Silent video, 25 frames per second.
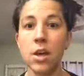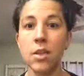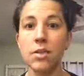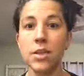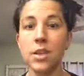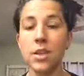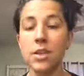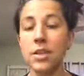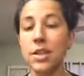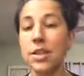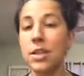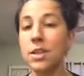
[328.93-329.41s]

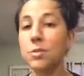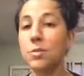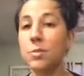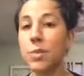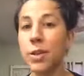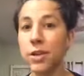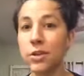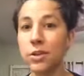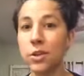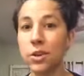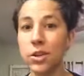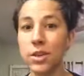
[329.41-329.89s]
These things
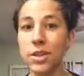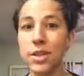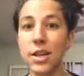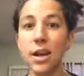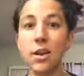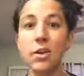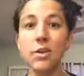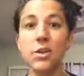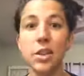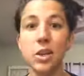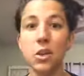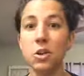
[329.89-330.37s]
build our
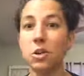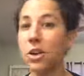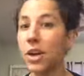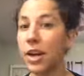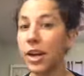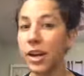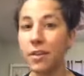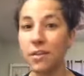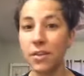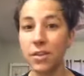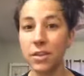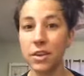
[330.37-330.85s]
cells and
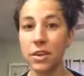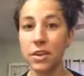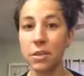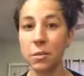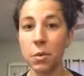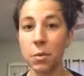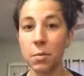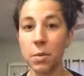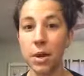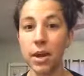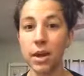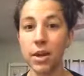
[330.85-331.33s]
create everything that
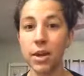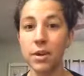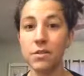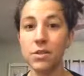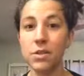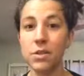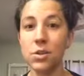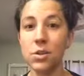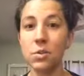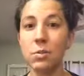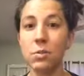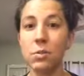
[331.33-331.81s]
we're made of.
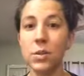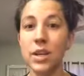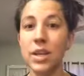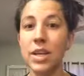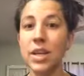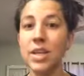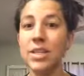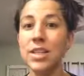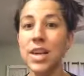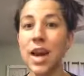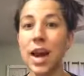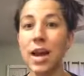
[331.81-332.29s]
So we
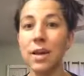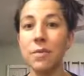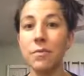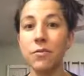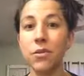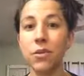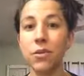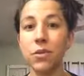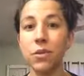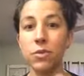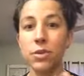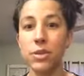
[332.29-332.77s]
need time
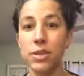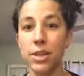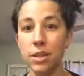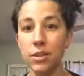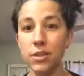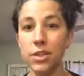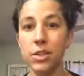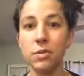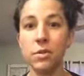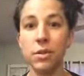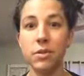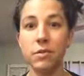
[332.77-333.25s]
for those
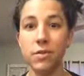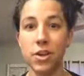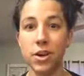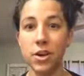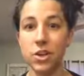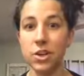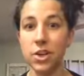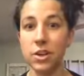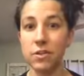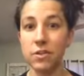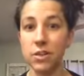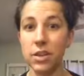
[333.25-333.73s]
cells to
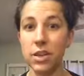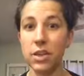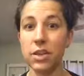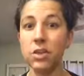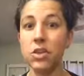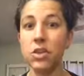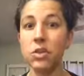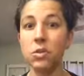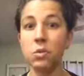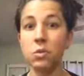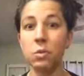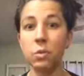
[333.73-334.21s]
refresh and everything
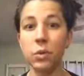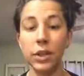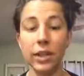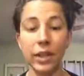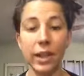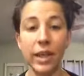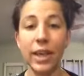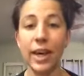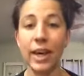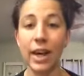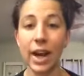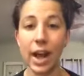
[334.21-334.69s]
to
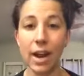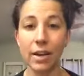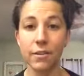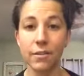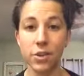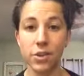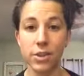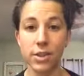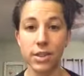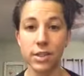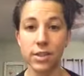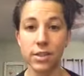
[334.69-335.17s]
really get it out of
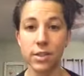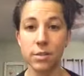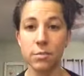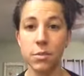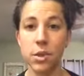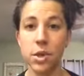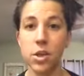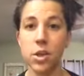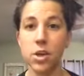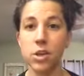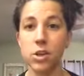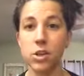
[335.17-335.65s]
our system.
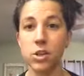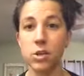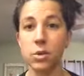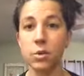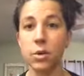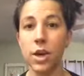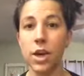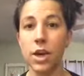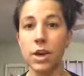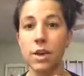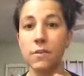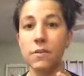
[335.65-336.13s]

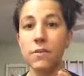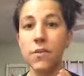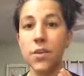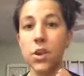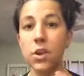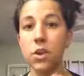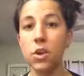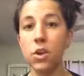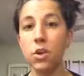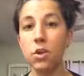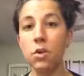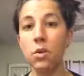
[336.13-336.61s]
So if
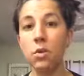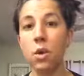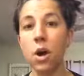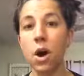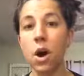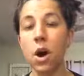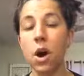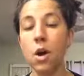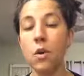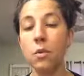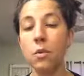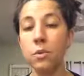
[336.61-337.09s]
you
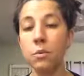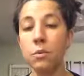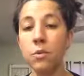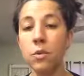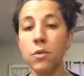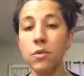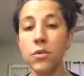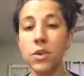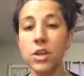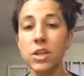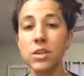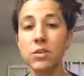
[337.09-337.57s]

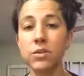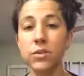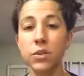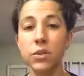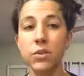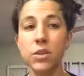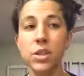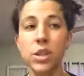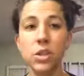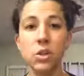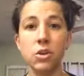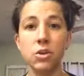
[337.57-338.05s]
remove these
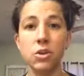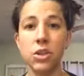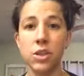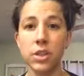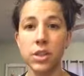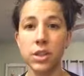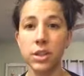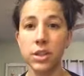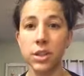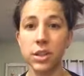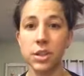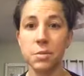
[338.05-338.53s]
foods and you're
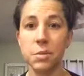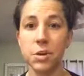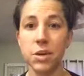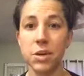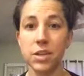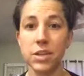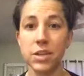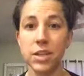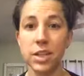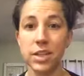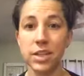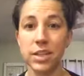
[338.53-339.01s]
still
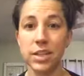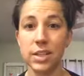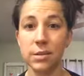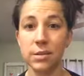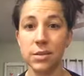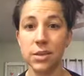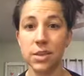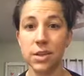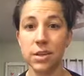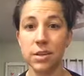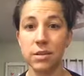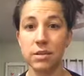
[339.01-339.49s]
experiencing
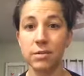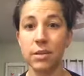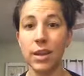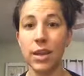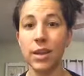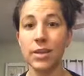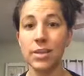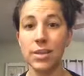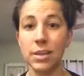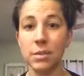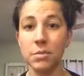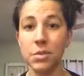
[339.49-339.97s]
system,
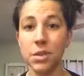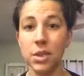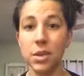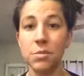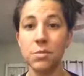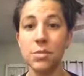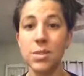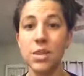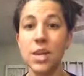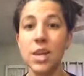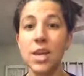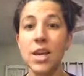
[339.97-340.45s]
like
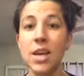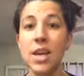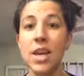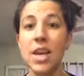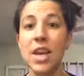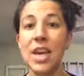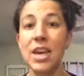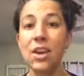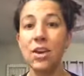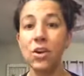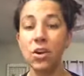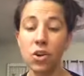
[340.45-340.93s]
symptoms,
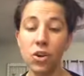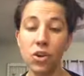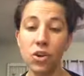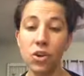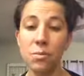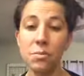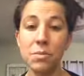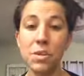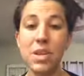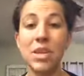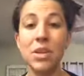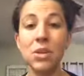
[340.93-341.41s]
it
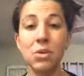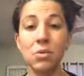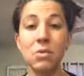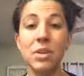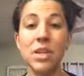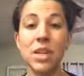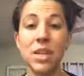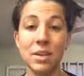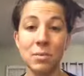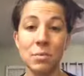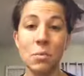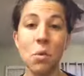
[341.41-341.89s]
could mean you
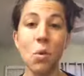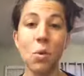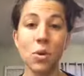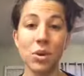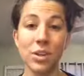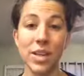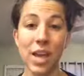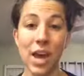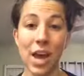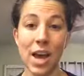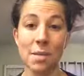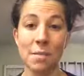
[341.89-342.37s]
need more
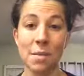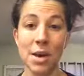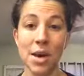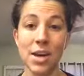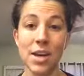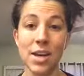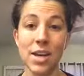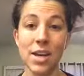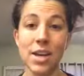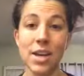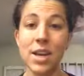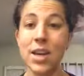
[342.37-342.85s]
time
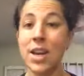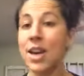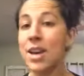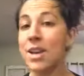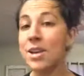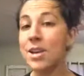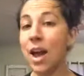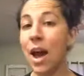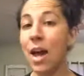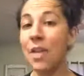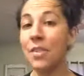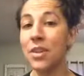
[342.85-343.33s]
on it,
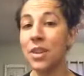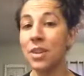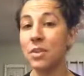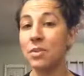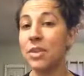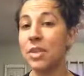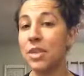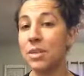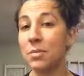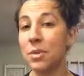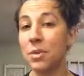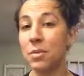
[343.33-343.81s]
not that you
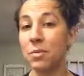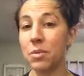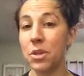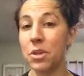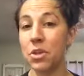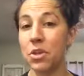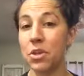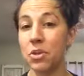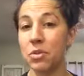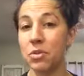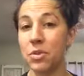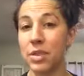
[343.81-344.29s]
need to be
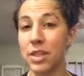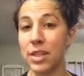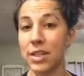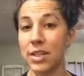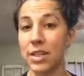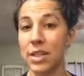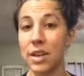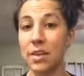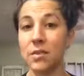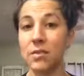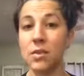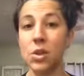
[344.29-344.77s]
reintroducing
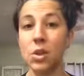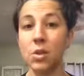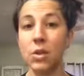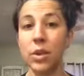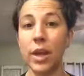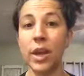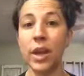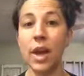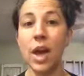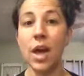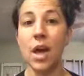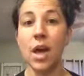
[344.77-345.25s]
stuff. So,
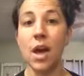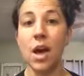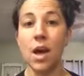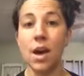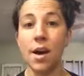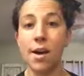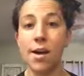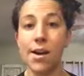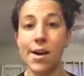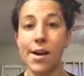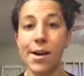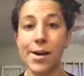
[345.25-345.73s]
like,
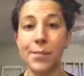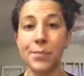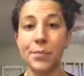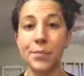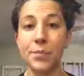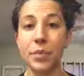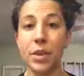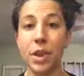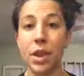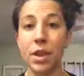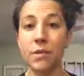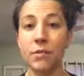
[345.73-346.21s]

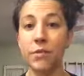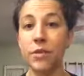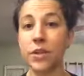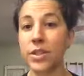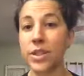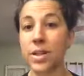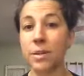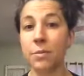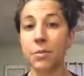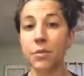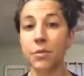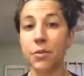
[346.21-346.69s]
um, for
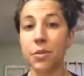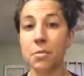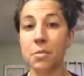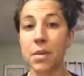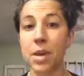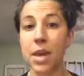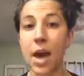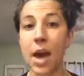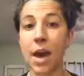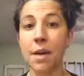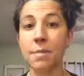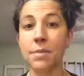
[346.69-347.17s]
example, for
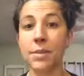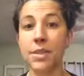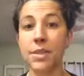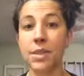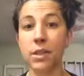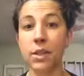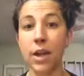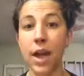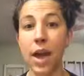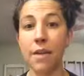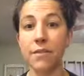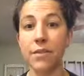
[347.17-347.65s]
me, I'm
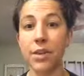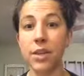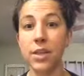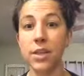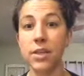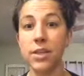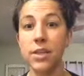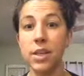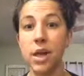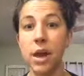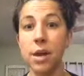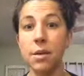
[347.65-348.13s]
still having
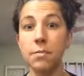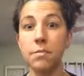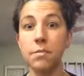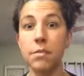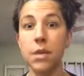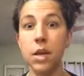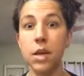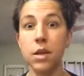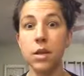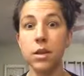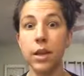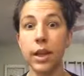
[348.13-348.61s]
some
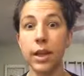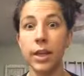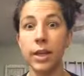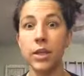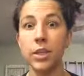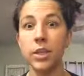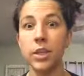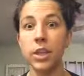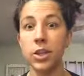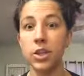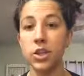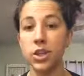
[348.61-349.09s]

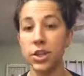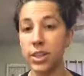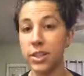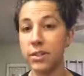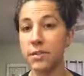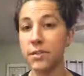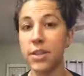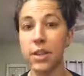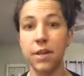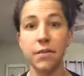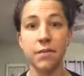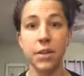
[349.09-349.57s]
like
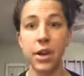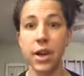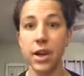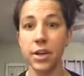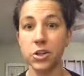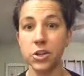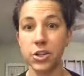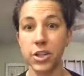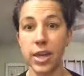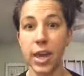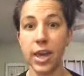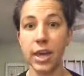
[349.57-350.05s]
digestive stuff that I
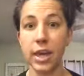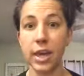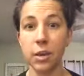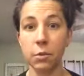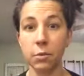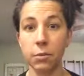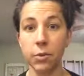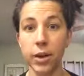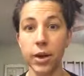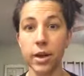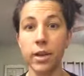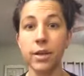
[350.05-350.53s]
just can't
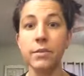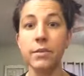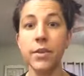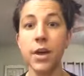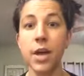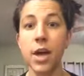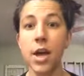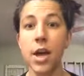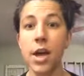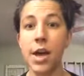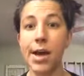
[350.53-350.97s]
get rid of.